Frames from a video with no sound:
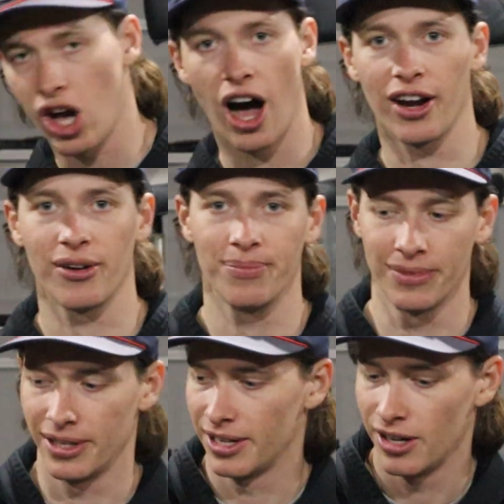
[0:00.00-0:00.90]
caught them,
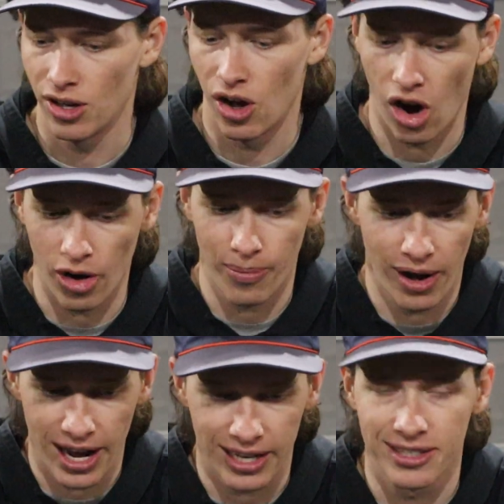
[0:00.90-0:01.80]

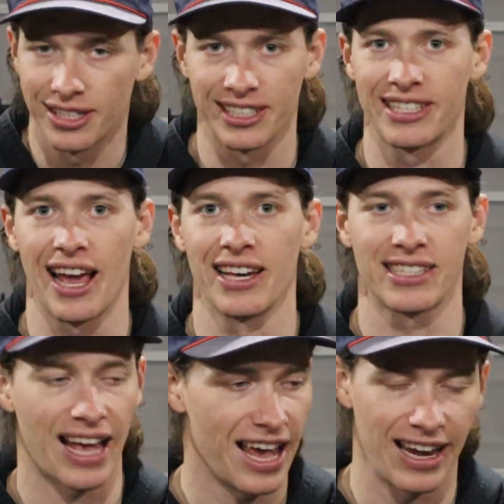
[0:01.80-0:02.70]
heartbreak,
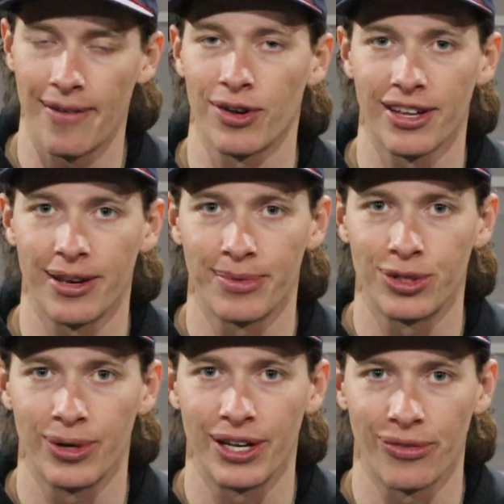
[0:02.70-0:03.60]
success, and everything in
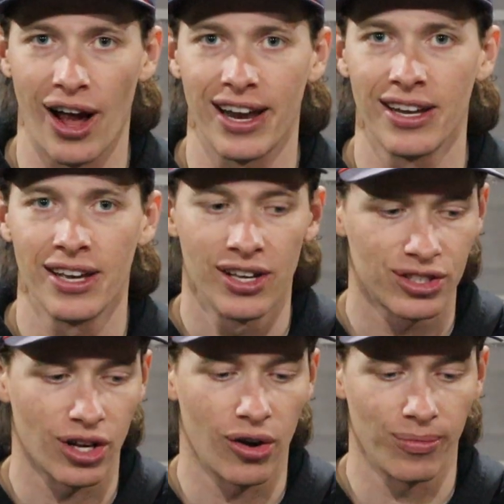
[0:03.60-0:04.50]
between, right?
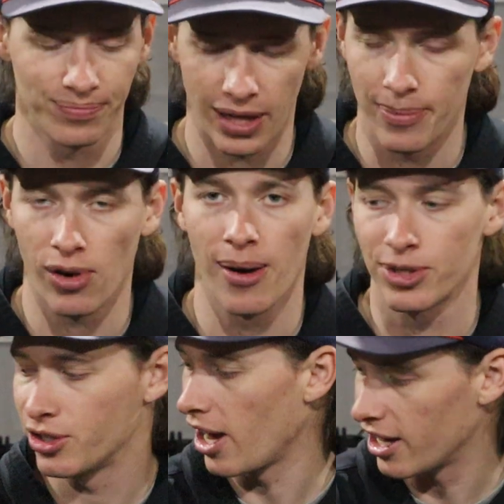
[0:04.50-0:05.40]
So I
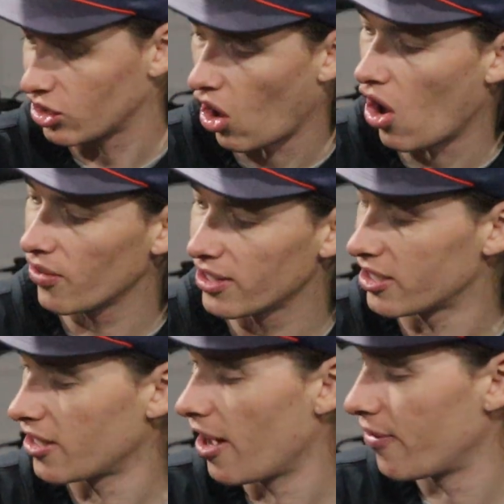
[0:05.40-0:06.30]
promise you guys all this
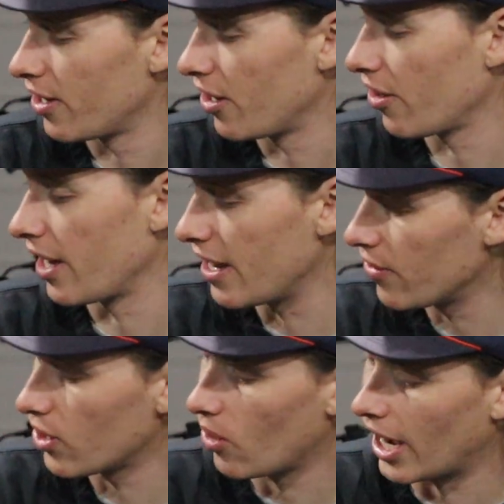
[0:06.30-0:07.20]
stuff in here,
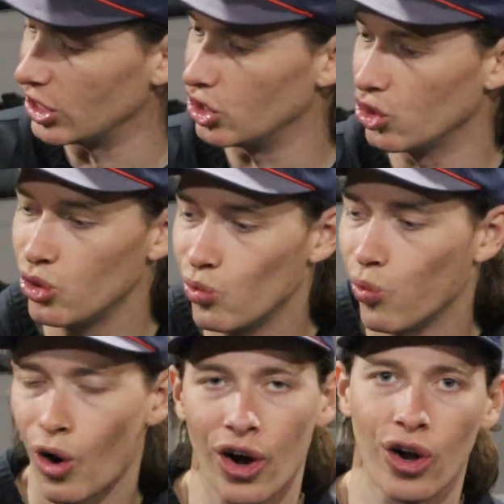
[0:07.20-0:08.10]
even though I do
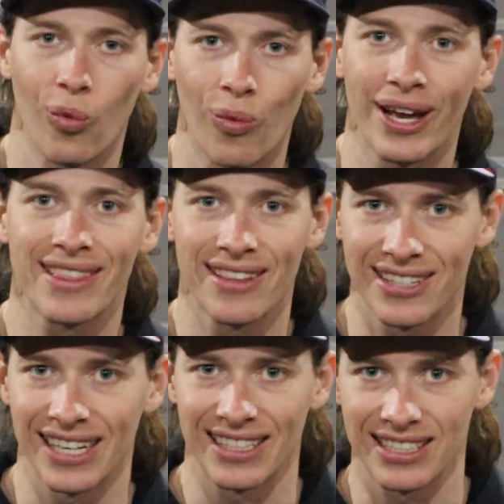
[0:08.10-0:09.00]
work with
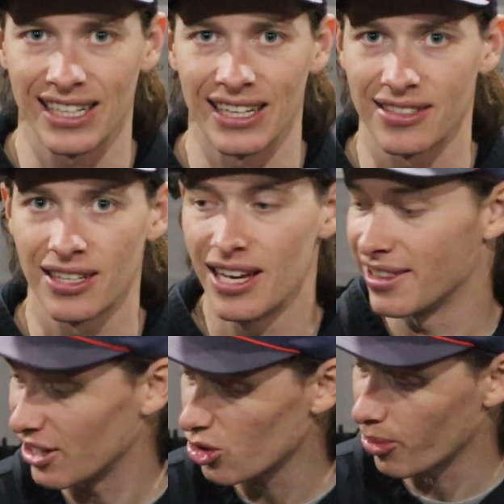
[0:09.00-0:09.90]
6th Sense.
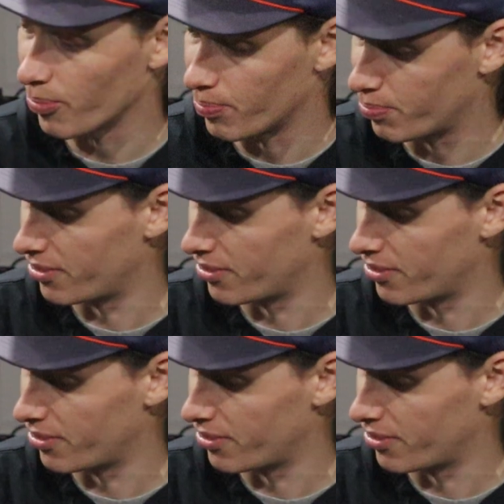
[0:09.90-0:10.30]
These are